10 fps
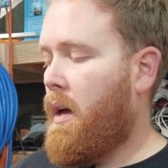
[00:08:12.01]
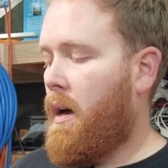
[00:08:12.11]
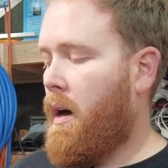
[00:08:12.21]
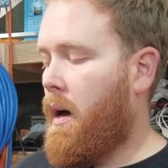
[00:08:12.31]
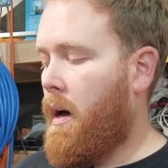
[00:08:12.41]

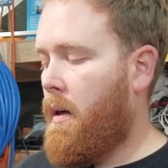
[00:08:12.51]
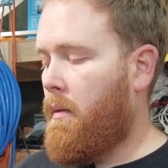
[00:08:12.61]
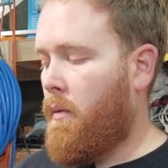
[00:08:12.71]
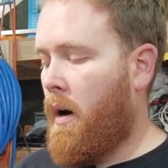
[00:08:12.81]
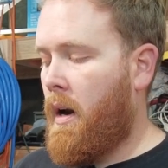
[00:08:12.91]
Uh,
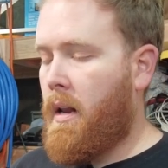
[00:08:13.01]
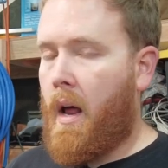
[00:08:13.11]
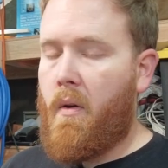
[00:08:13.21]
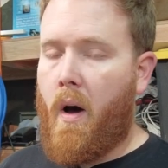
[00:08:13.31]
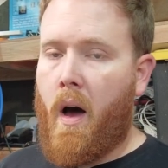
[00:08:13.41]
running it down
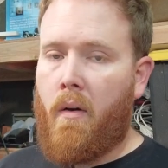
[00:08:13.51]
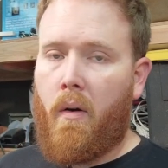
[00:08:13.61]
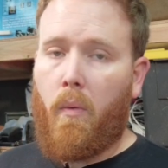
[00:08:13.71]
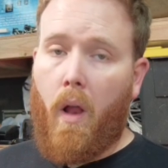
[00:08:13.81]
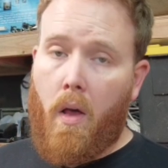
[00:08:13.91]
to one
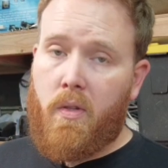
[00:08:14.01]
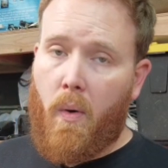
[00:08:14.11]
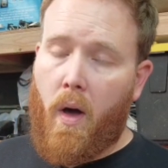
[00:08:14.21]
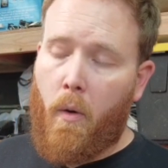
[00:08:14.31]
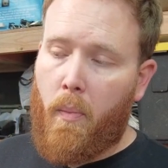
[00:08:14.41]
hundred will also
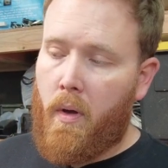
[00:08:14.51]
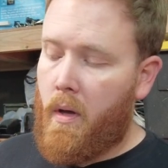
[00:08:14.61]
help.